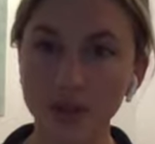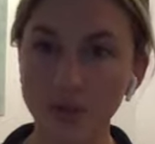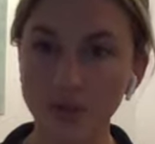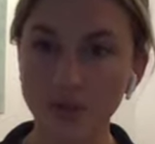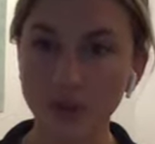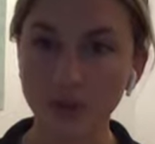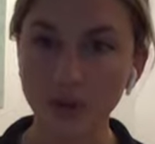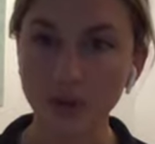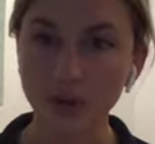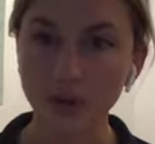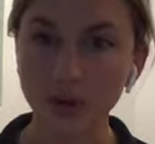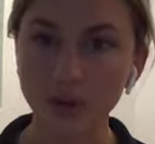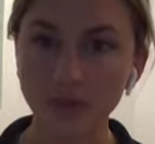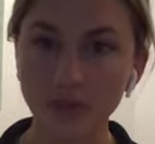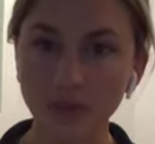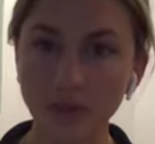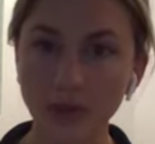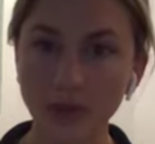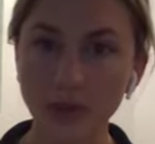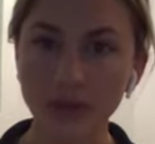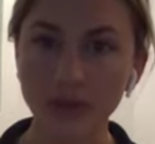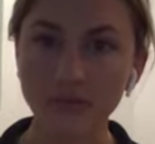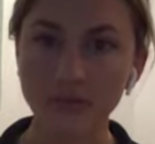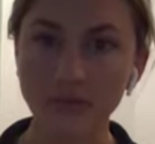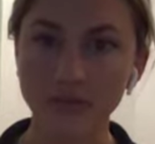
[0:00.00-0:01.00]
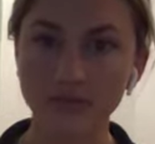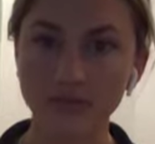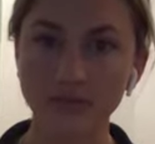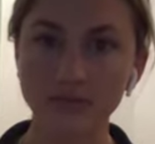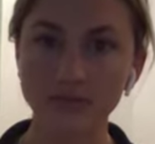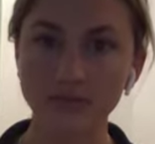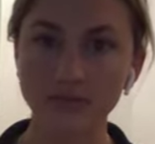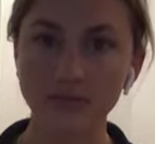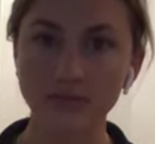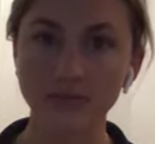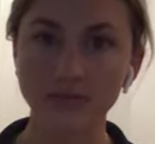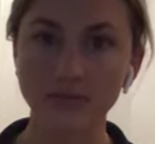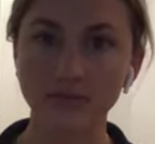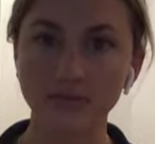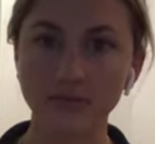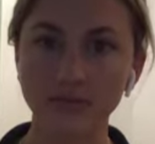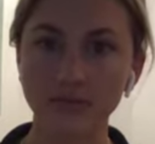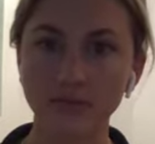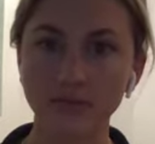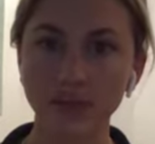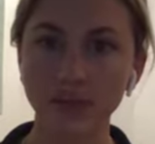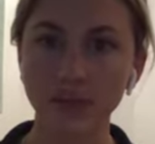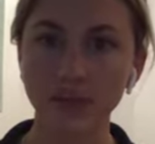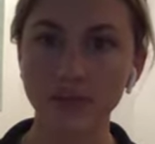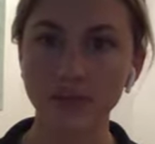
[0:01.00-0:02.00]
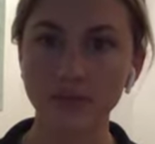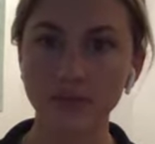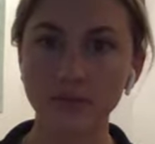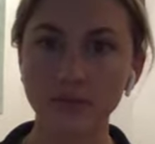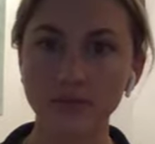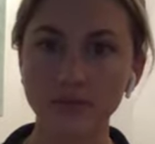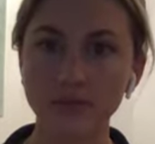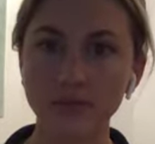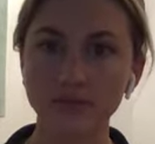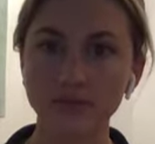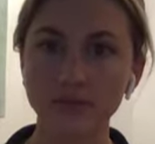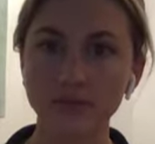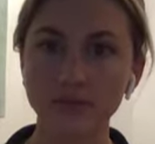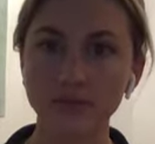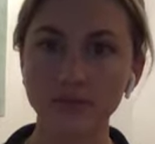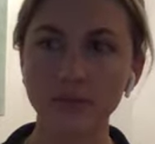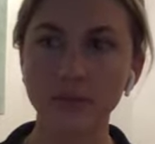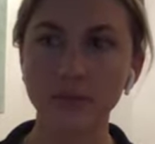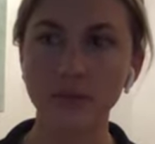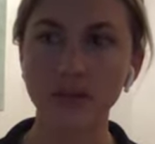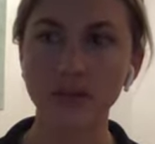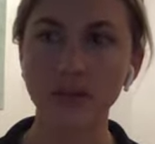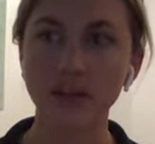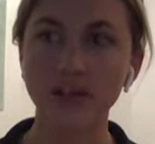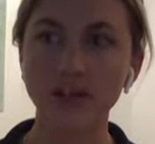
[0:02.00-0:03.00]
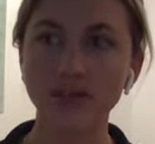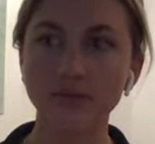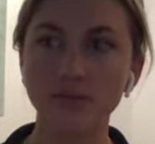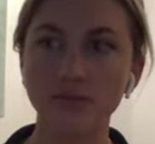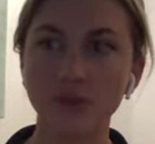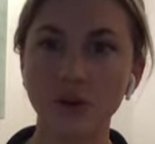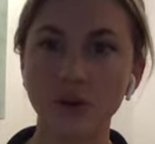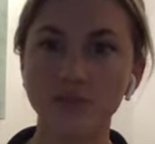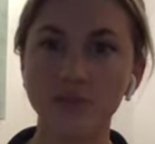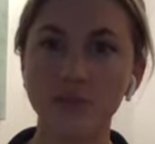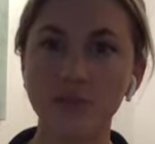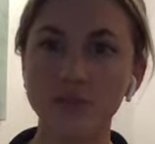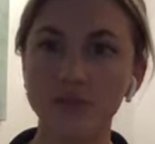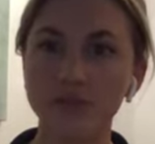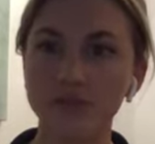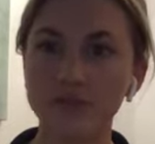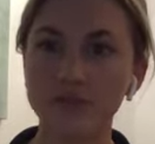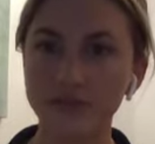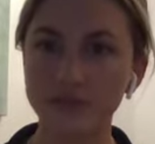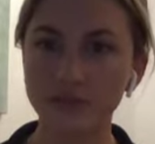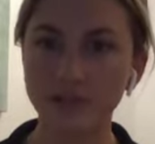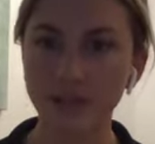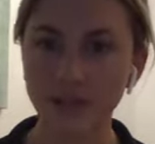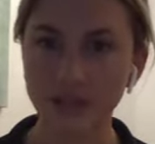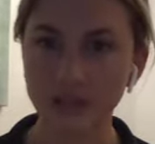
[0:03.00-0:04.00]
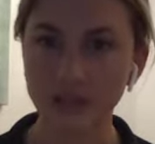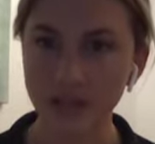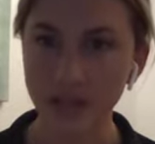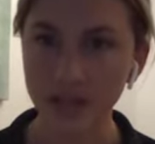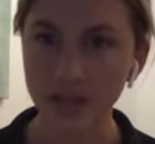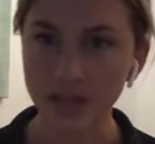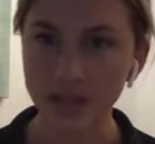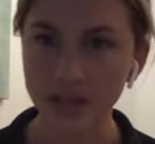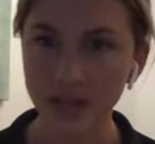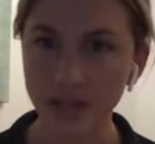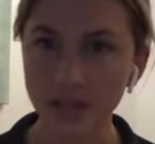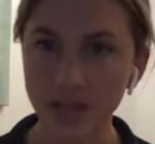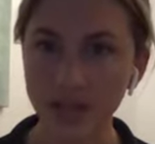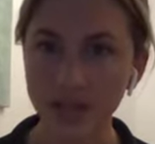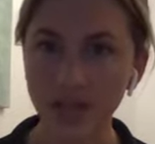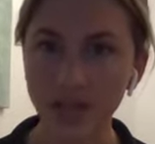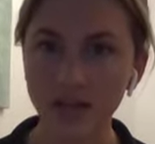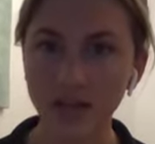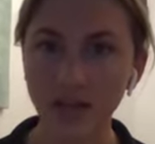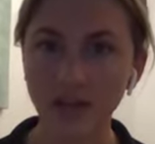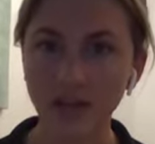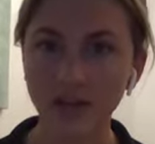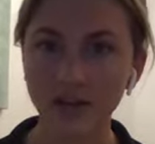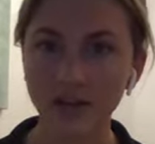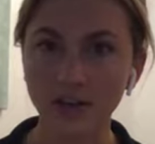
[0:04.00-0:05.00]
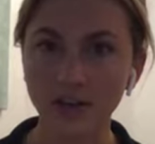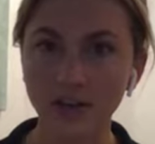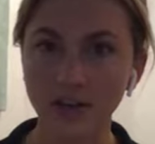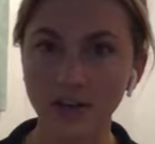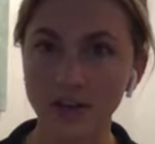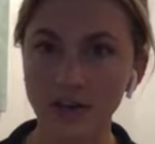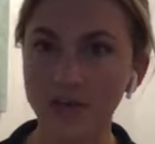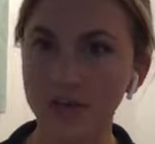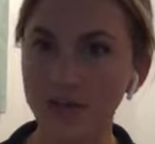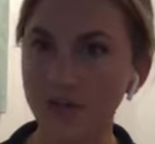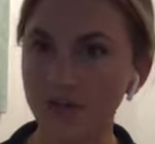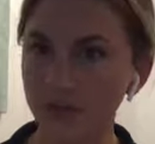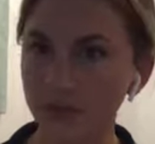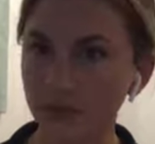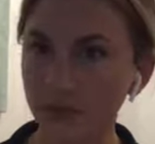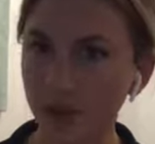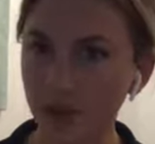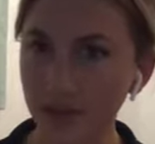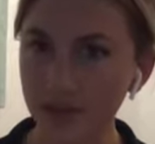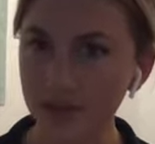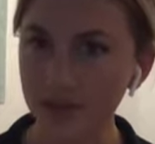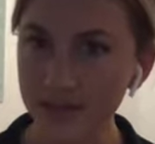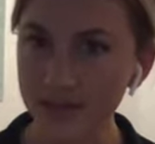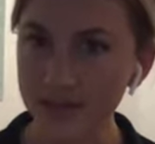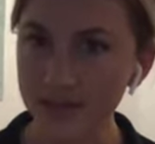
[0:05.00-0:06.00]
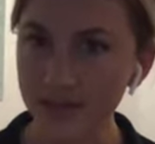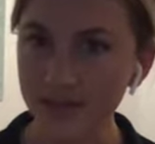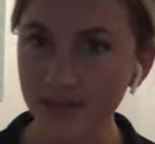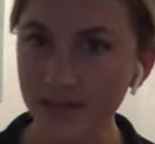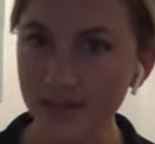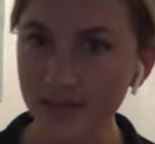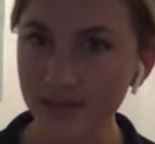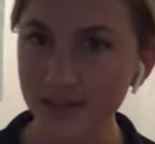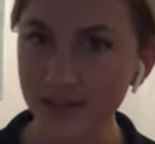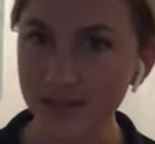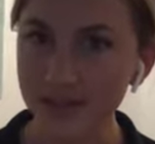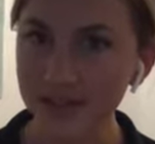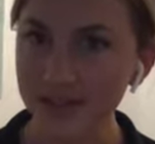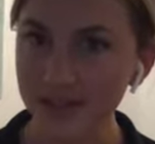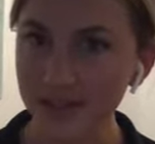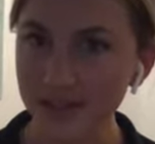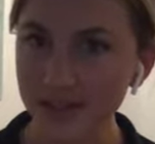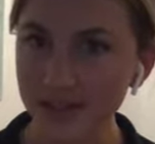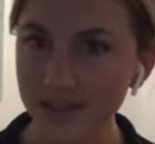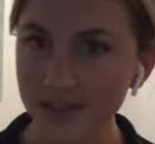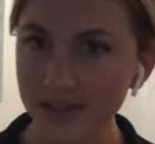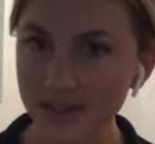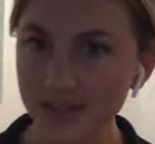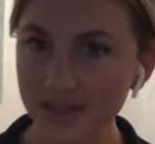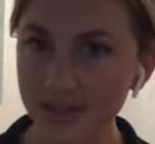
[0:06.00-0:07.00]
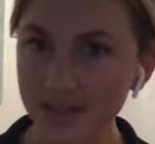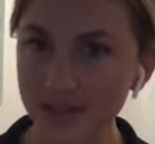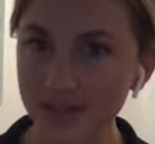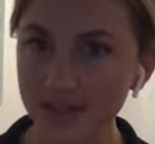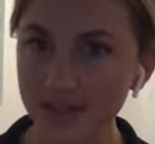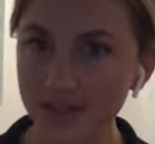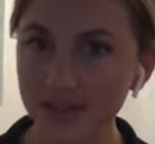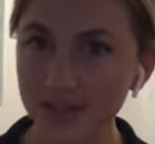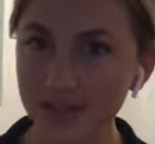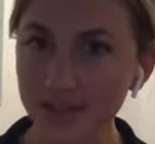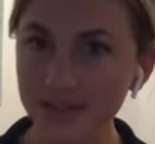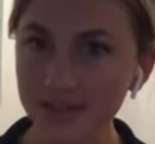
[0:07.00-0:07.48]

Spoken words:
thing in the world. But freedom is more of a feeling than a kind of a right, if that makes sense.